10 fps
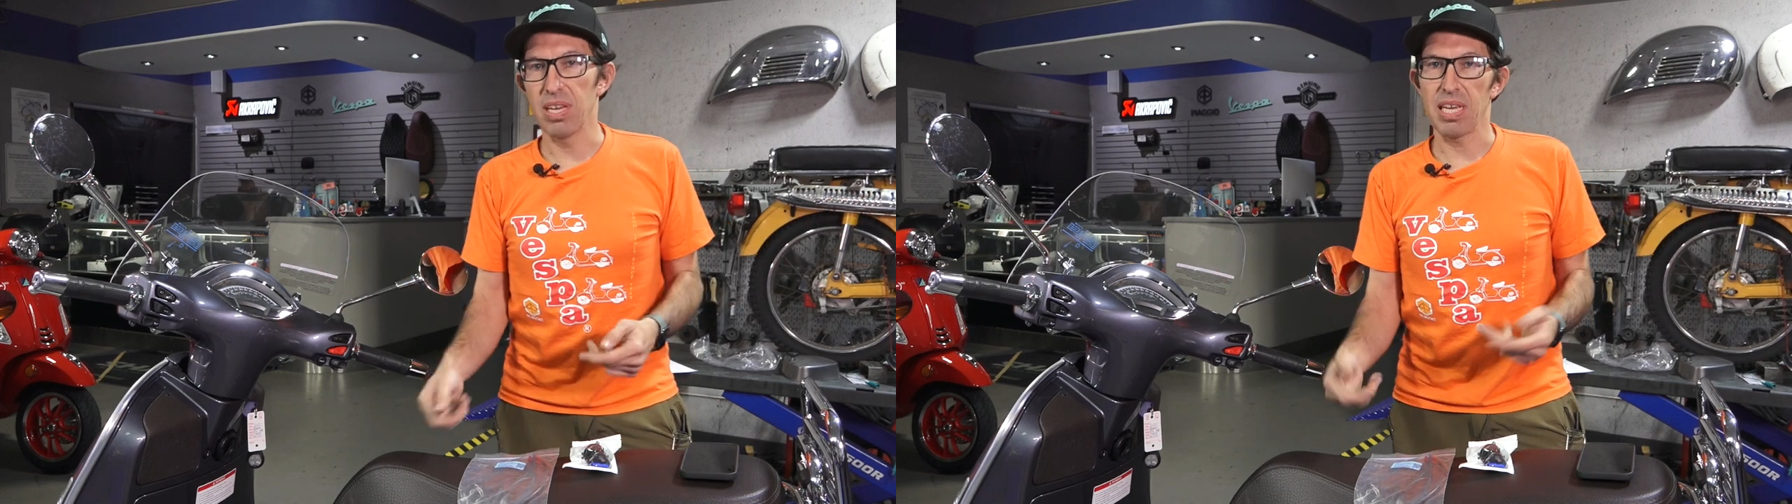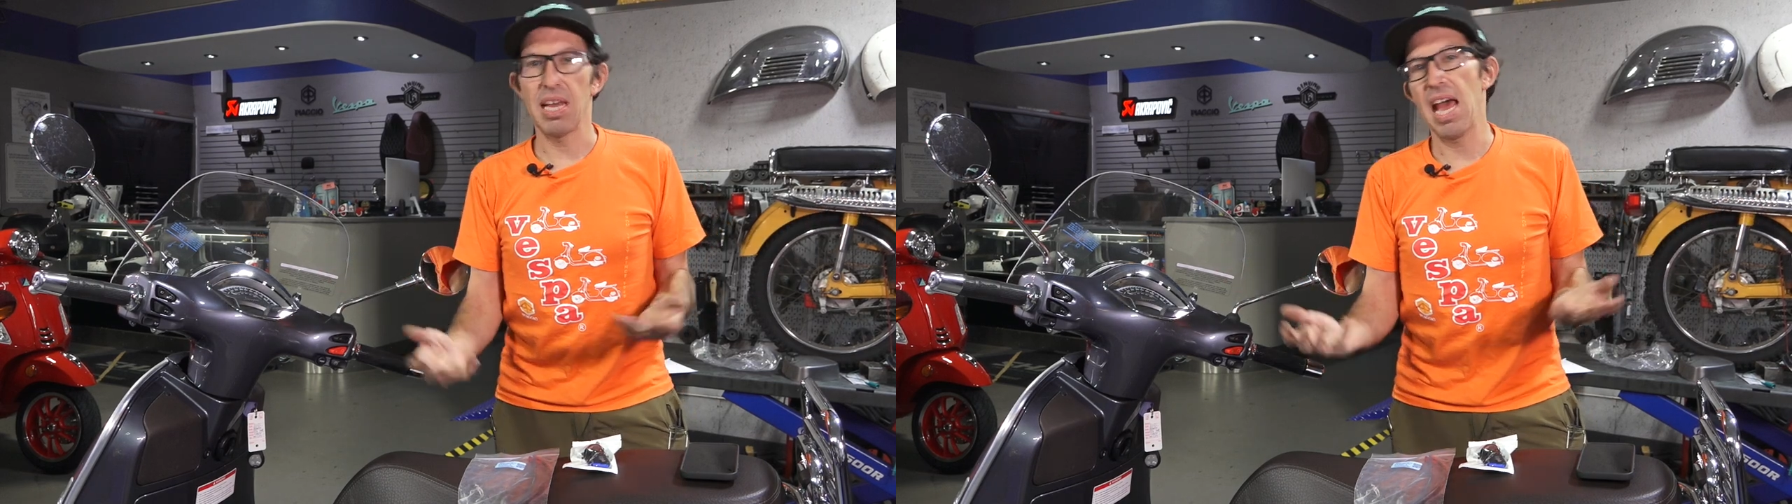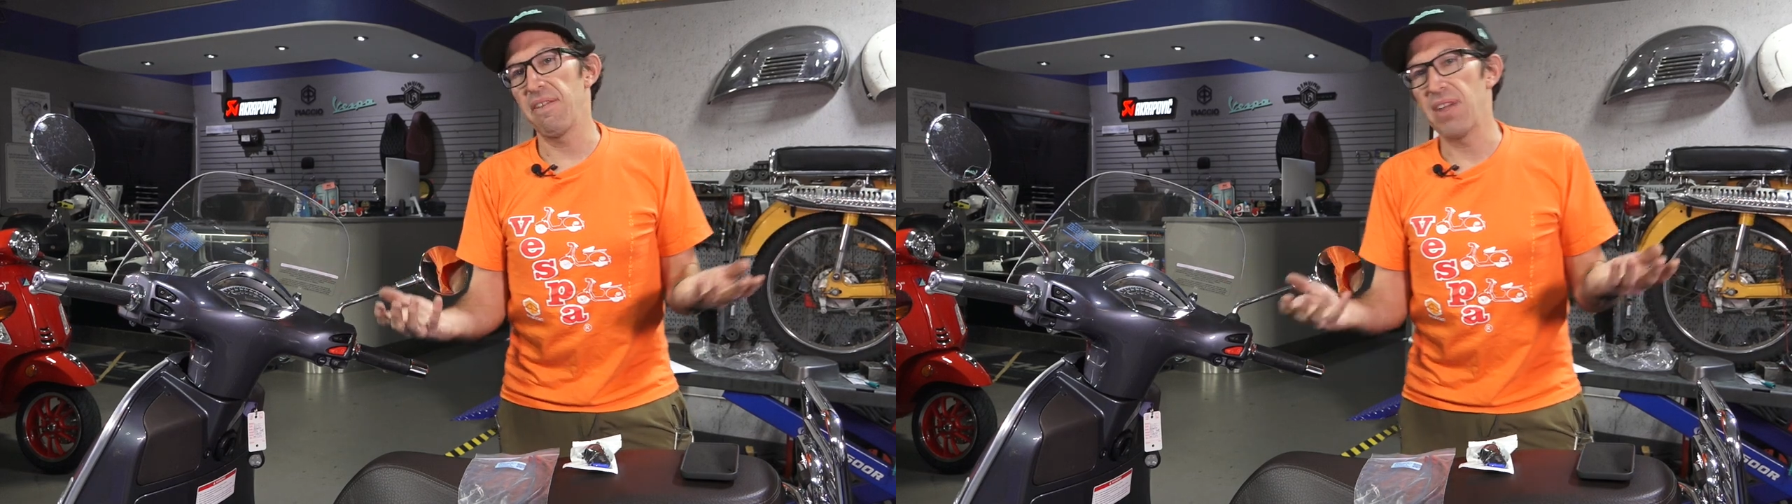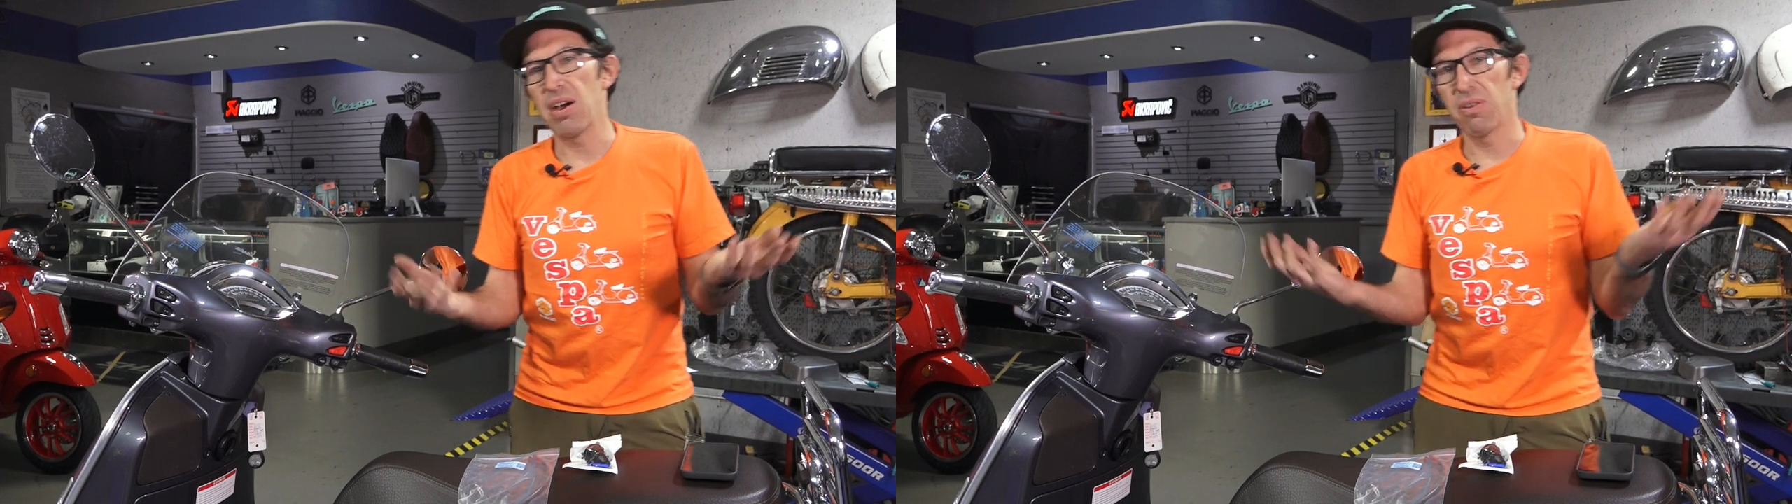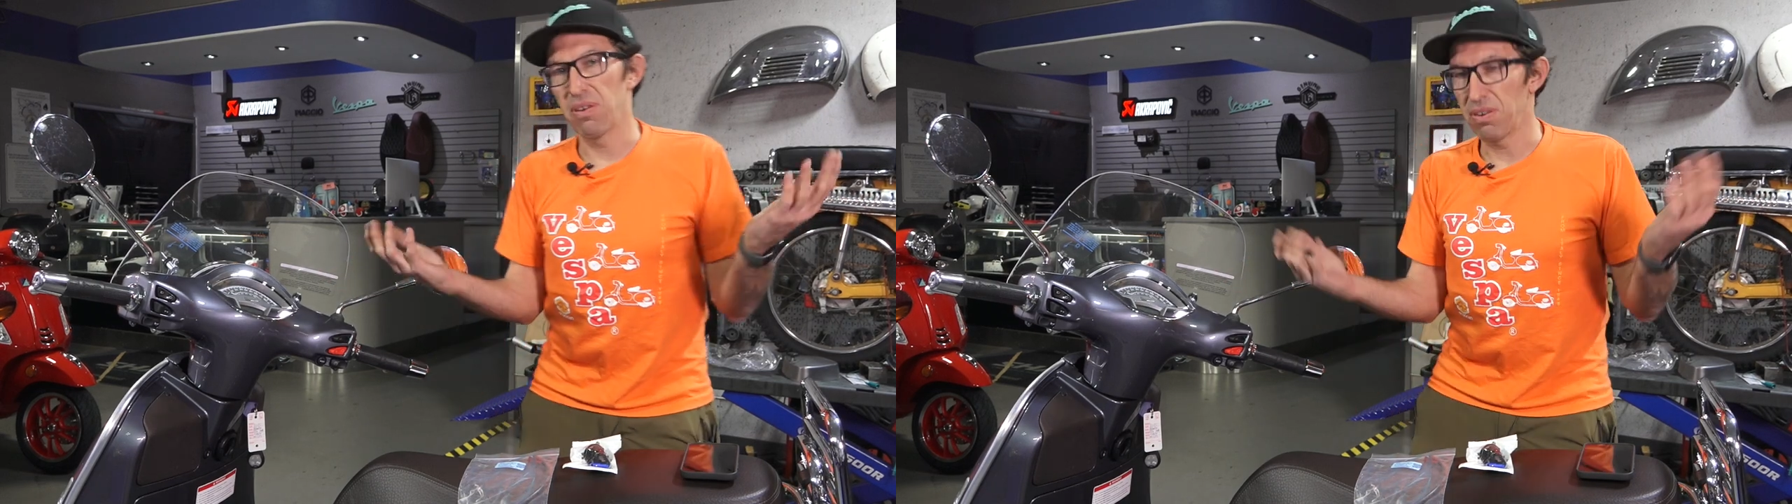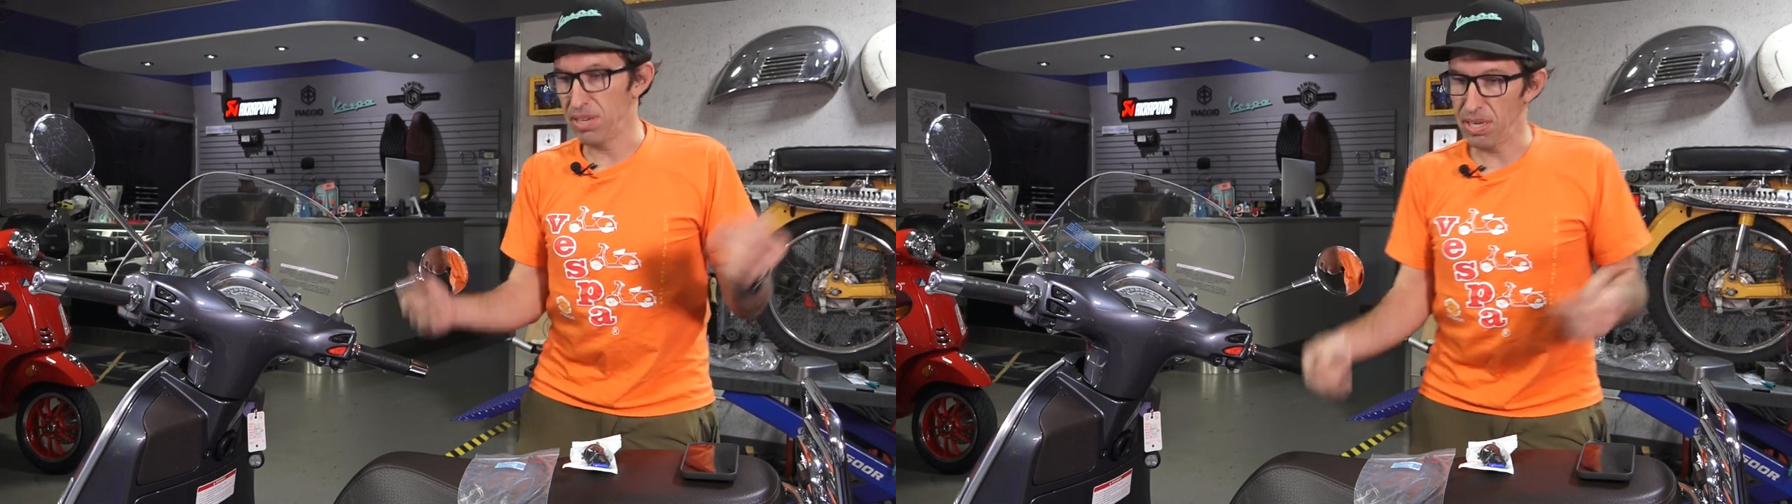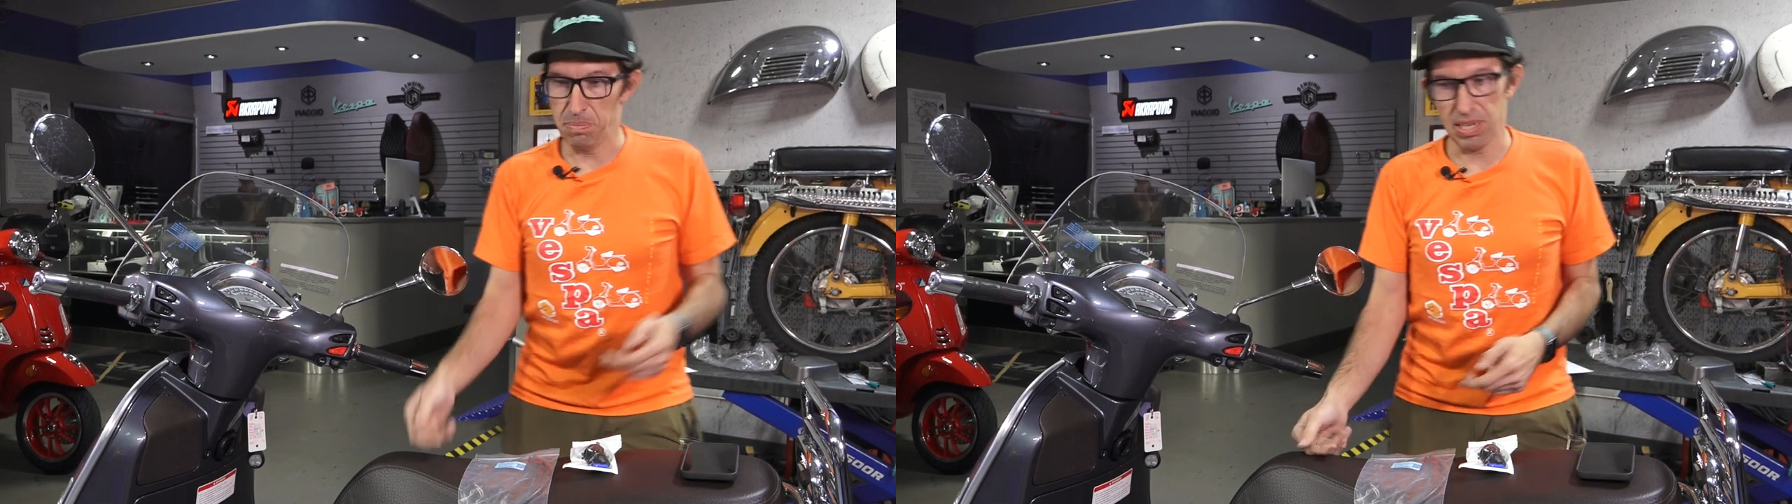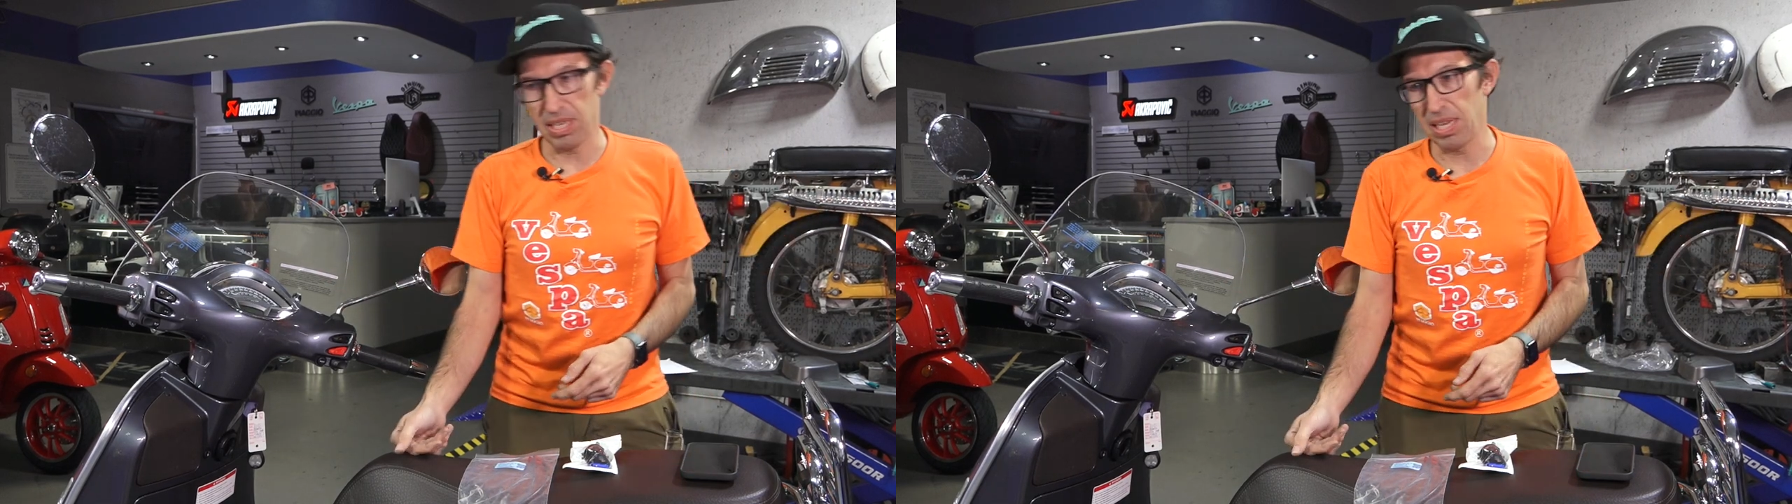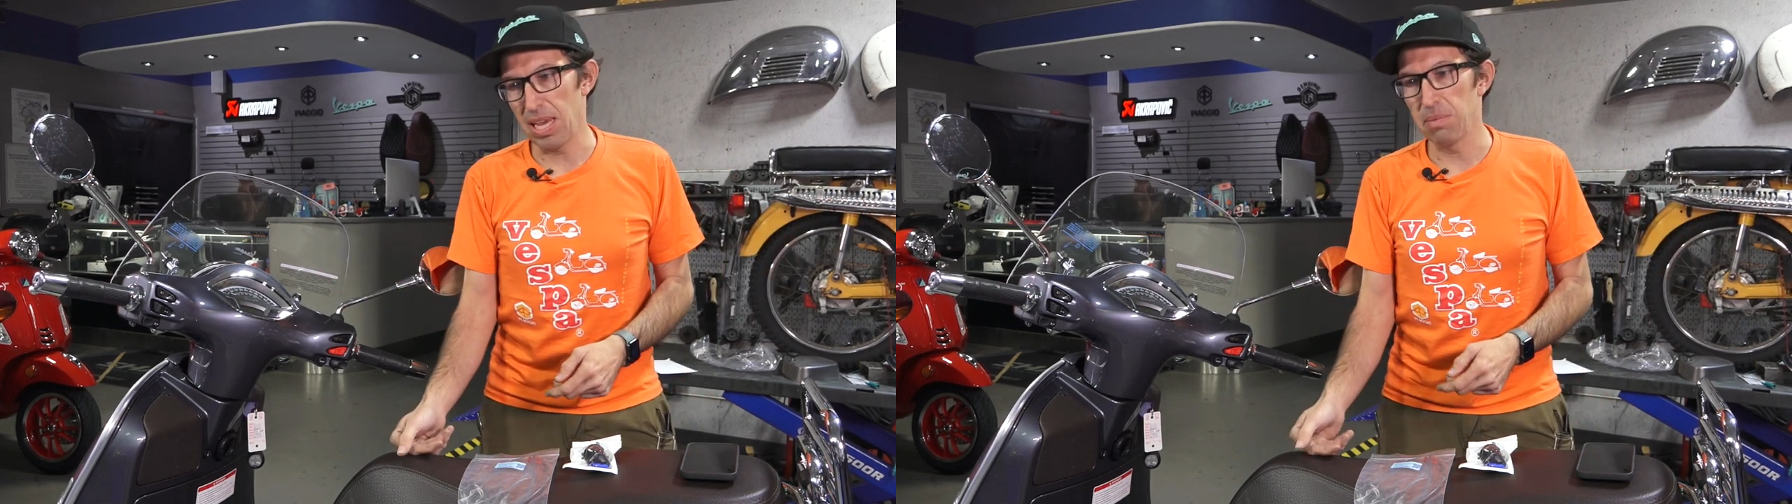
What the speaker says: like a half hour typically.